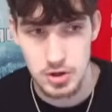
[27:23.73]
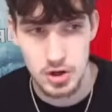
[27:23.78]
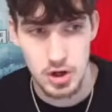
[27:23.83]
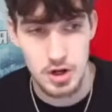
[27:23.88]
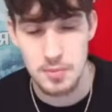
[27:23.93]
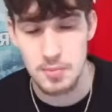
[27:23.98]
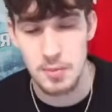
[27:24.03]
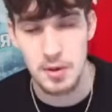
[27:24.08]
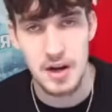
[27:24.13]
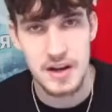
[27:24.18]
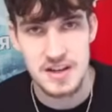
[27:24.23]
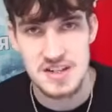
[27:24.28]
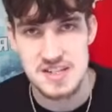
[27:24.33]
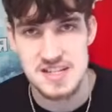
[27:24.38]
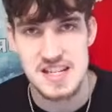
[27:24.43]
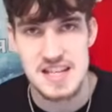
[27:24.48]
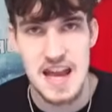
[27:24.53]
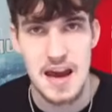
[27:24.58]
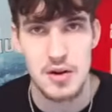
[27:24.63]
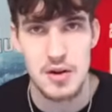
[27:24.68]
going to bring a
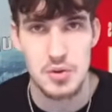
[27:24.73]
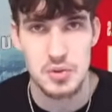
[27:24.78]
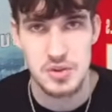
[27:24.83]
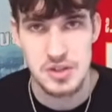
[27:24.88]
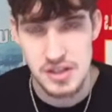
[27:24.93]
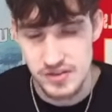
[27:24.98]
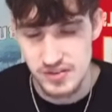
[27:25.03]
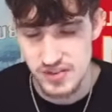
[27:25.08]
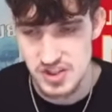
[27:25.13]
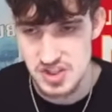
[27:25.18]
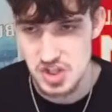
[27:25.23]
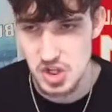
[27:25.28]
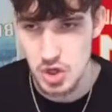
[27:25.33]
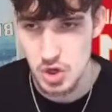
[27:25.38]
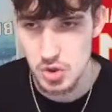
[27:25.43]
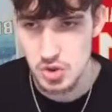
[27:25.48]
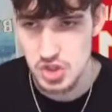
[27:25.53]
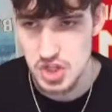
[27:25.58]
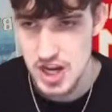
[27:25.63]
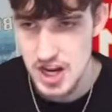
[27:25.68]
Seattle defensive
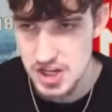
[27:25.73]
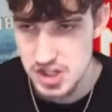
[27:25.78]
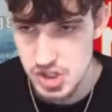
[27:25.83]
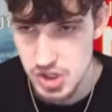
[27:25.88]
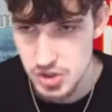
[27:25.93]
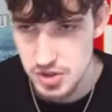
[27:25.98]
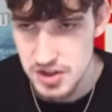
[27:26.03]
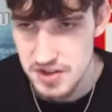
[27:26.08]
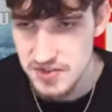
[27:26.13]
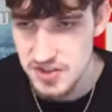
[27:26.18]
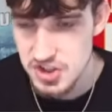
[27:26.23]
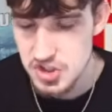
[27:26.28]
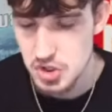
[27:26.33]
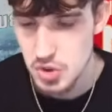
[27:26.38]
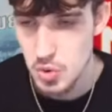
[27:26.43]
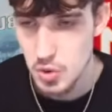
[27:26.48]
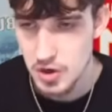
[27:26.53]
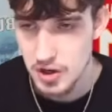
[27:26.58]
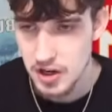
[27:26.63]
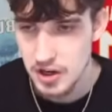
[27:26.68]
coach as your defense
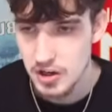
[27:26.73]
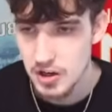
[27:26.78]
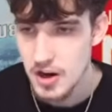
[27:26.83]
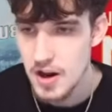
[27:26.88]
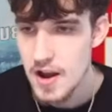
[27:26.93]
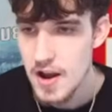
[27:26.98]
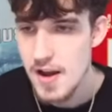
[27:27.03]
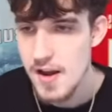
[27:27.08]
coordinator.